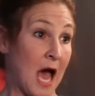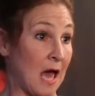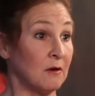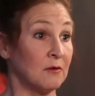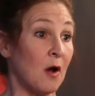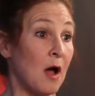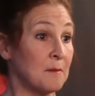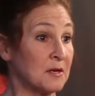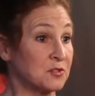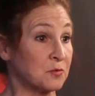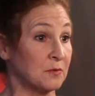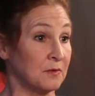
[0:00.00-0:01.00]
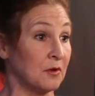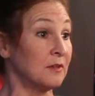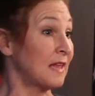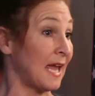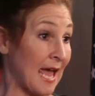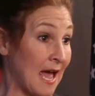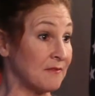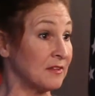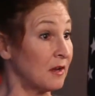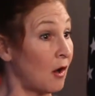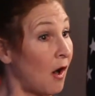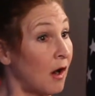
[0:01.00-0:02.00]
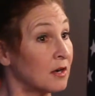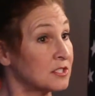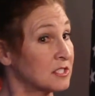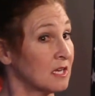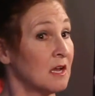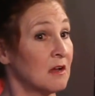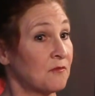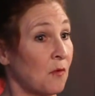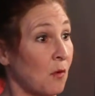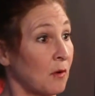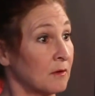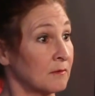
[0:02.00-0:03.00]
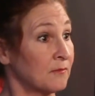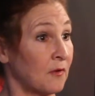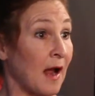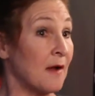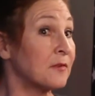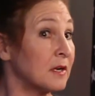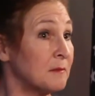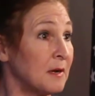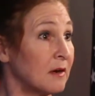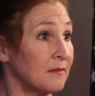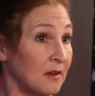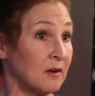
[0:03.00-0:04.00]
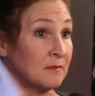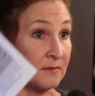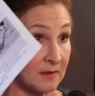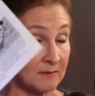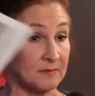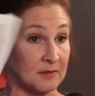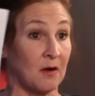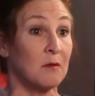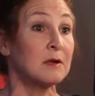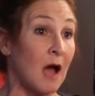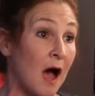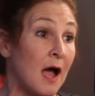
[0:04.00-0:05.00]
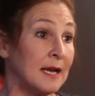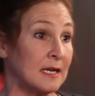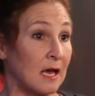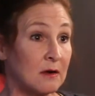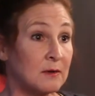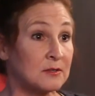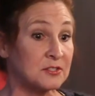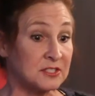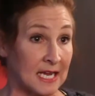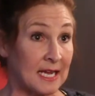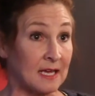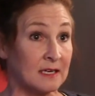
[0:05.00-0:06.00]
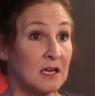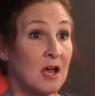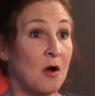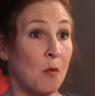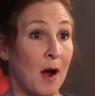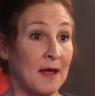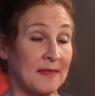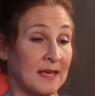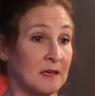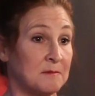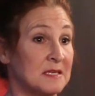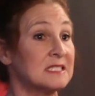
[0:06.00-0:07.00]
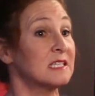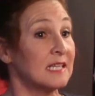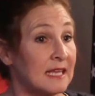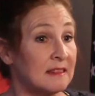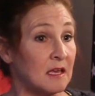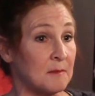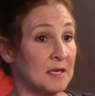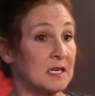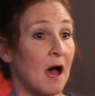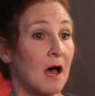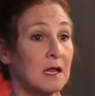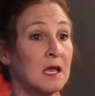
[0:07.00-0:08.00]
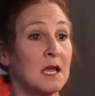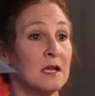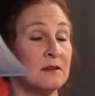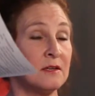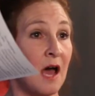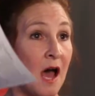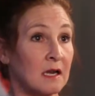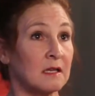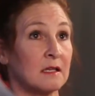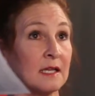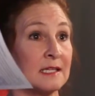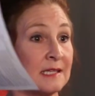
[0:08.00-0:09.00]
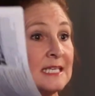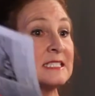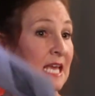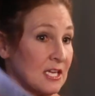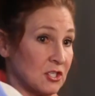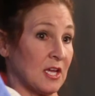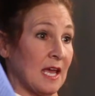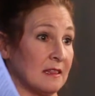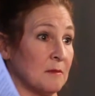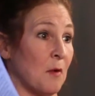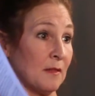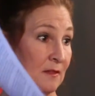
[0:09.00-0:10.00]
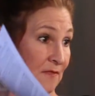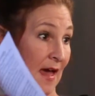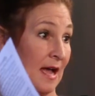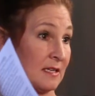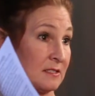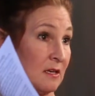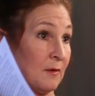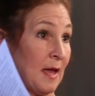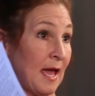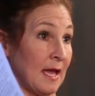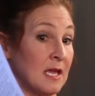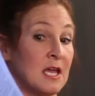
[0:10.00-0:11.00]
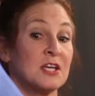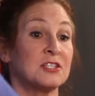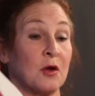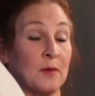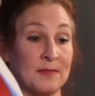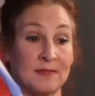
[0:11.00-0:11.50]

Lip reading: don't know how much good they have in their hearts for African American, their own kind. I don't understand why they could mislead them and not at least educate them on the facts, okay? So